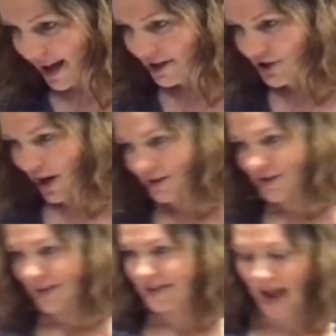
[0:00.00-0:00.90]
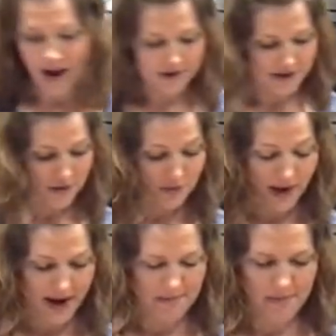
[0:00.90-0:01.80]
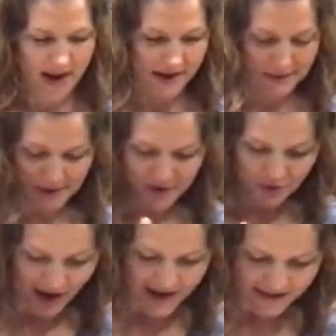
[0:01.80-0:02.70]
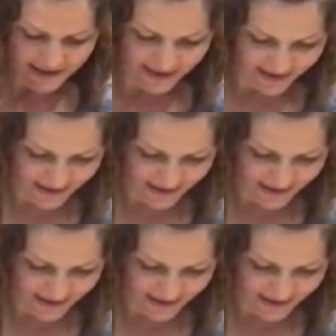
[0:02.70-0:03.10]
Josh says, how's the RAM been? It's been great.